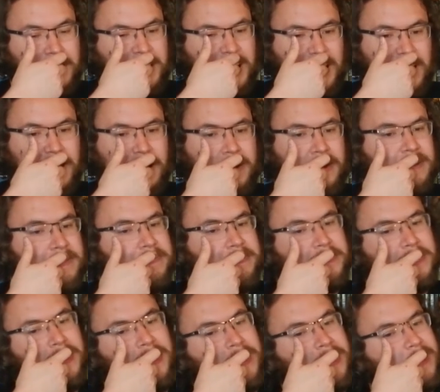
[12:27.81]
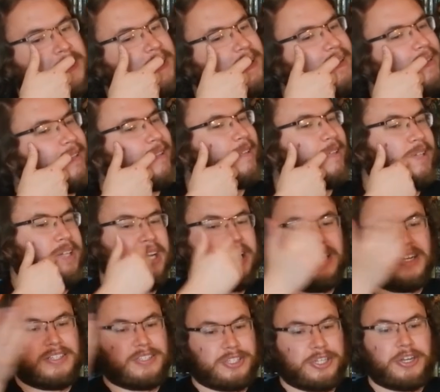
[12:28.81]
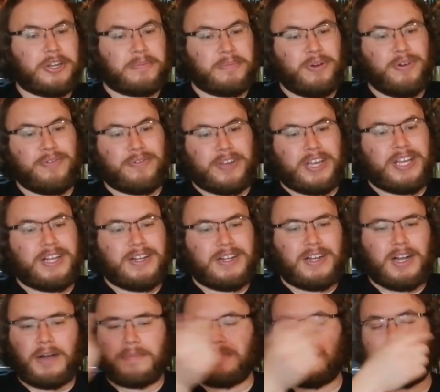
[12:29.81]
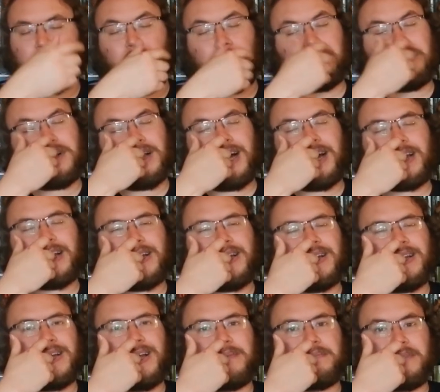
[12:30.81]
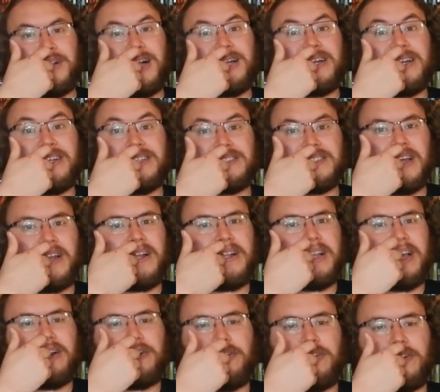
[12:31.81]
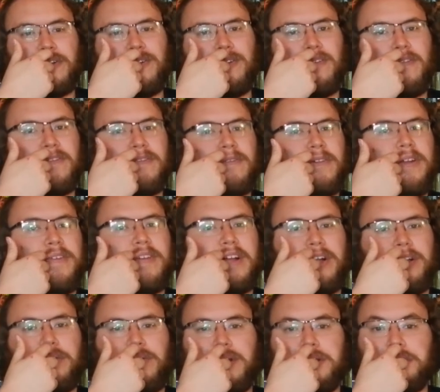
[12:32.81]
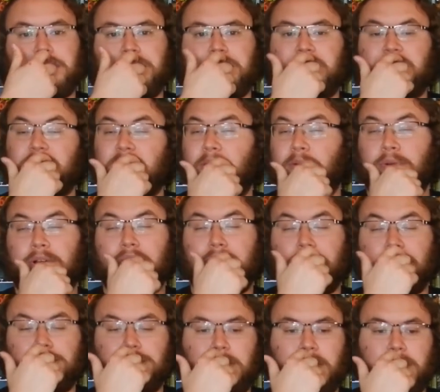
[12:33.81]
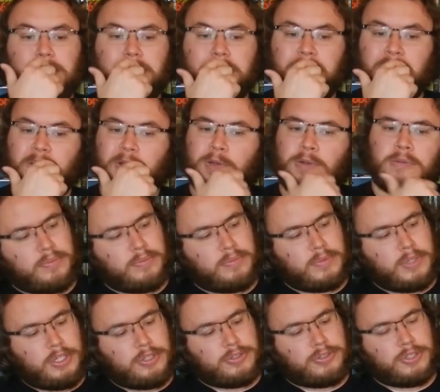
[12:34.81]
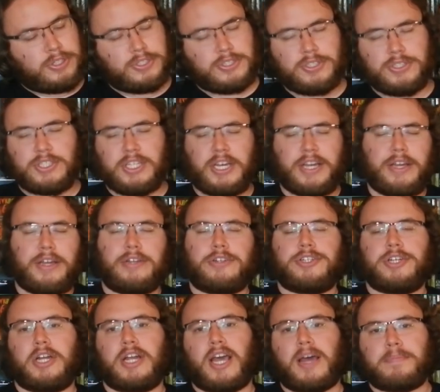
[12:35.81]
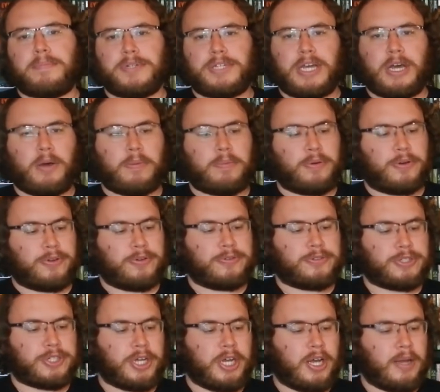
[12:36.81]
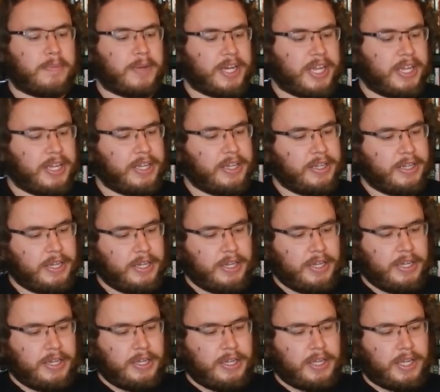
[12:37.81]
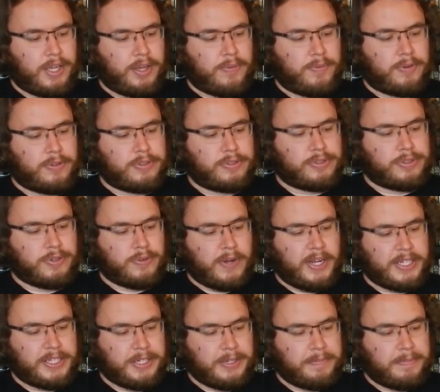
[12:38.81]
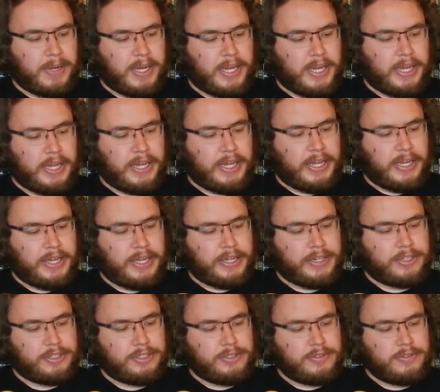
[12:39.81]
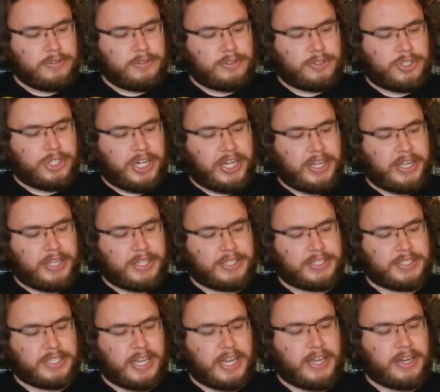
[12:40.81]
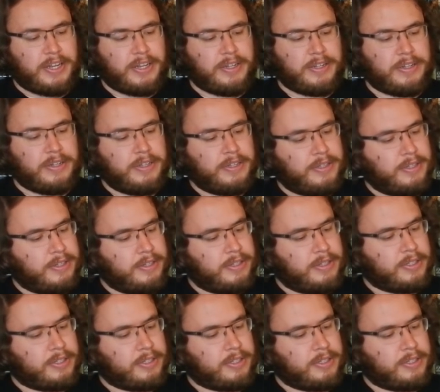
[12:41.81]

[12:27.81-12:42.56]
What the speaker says: And it's a good movie. I'm glad it is getting that critical of a reevaluation, because I really enjoyed it. So this is a Judd Apatow-produced comedy. It was directed by Jake Kasadan?